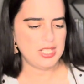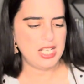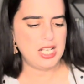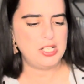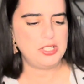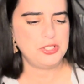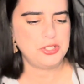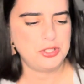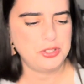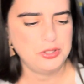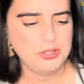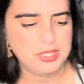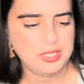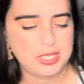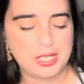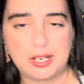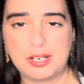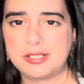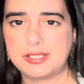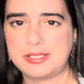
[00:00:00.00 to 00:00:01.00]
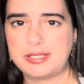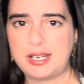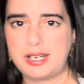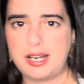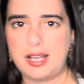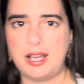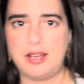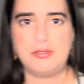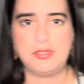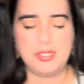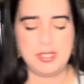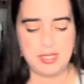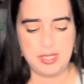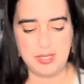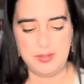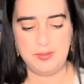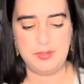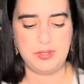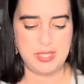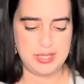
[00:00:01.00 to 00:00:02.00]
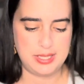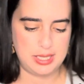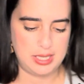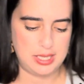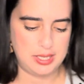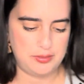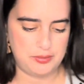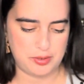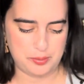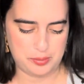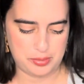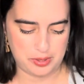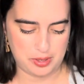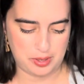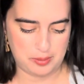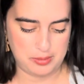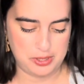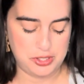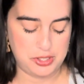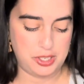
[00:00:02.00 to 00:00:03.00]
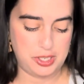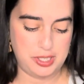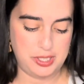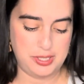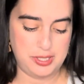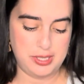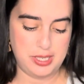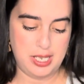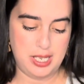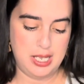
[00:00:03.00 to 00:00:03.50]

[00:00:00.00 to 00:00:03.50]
I'll show you the arcs that I have received recently from publishers.